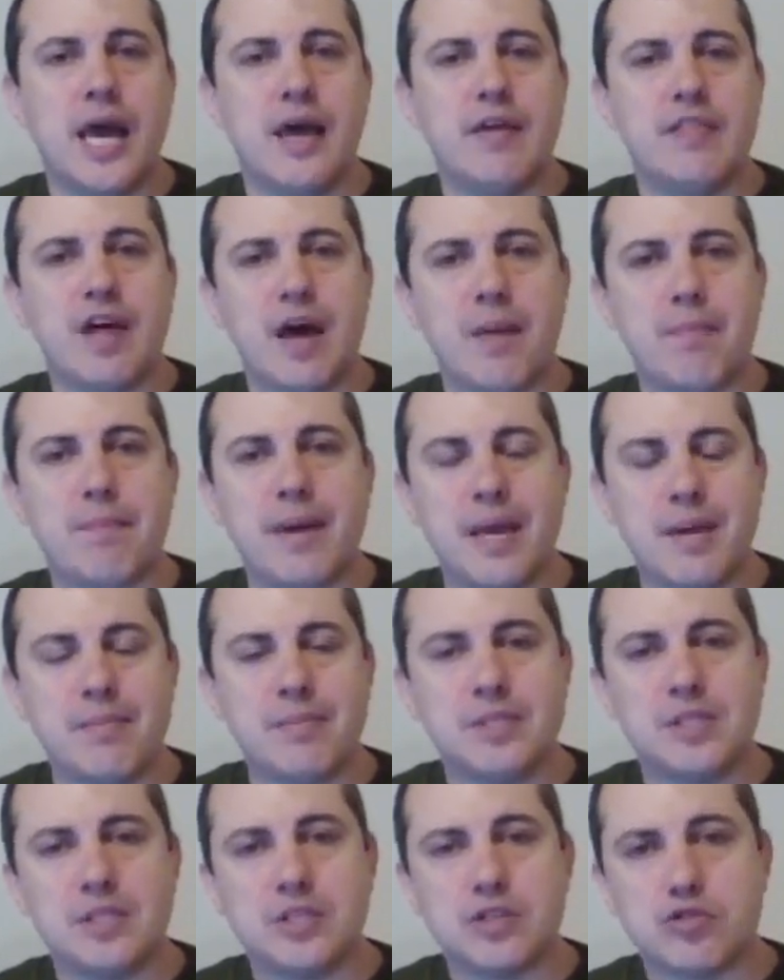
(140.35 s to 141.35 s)
and that
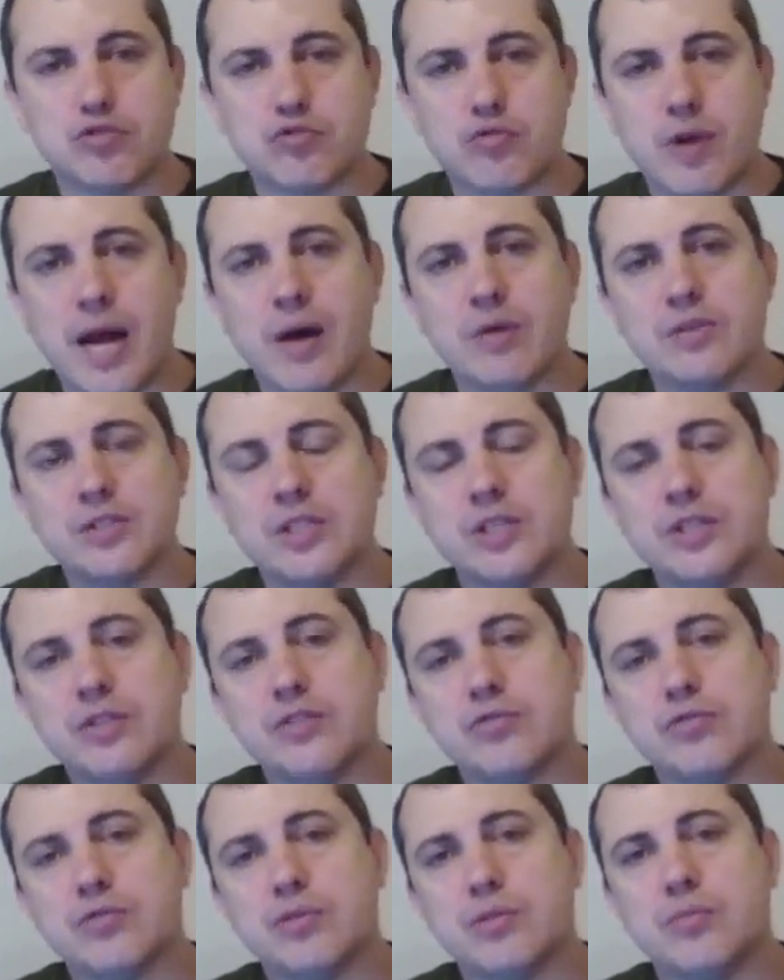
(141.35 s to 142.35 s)
payment is
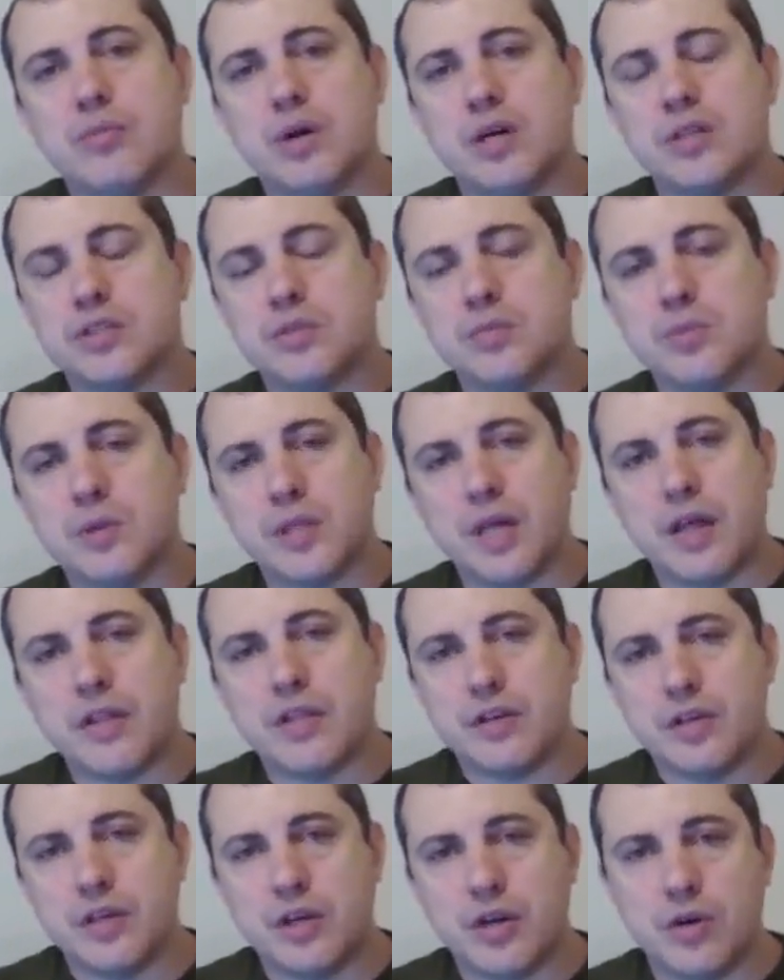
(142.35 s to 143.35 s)
routed through multiple
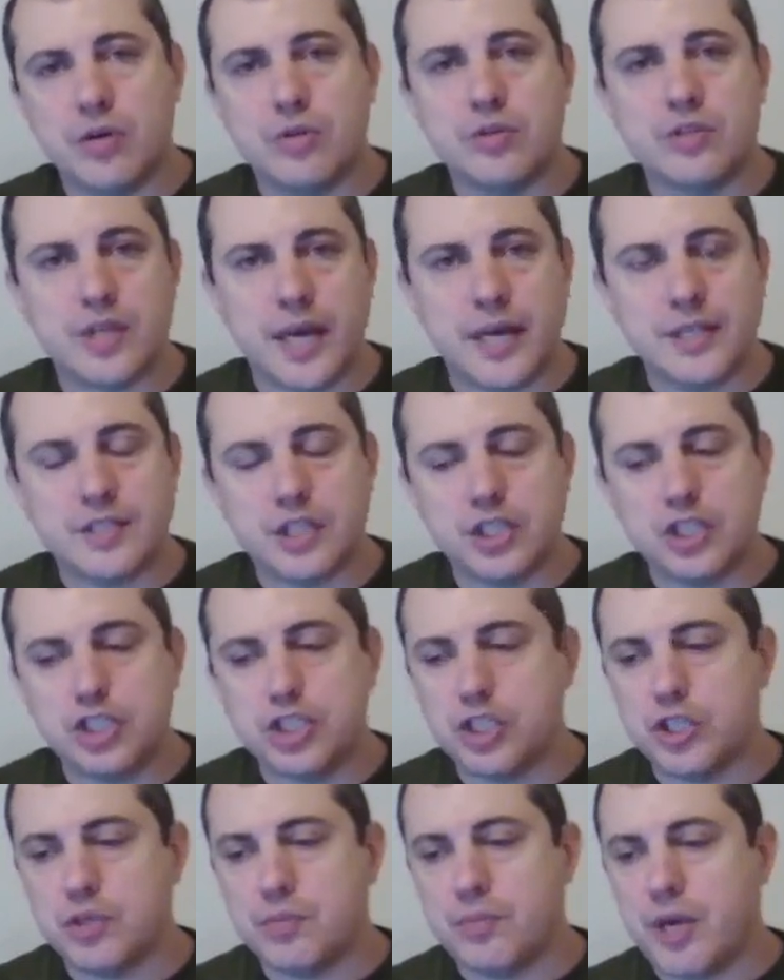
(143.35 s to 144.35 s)
other nodes, as it
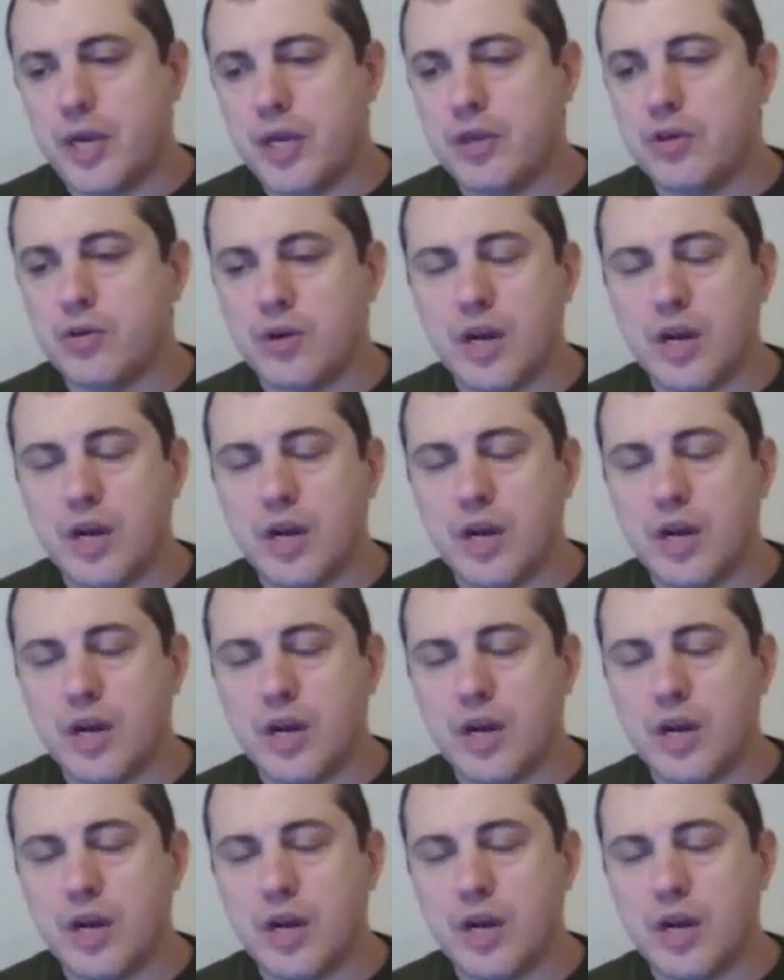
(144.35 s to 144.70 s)
should be.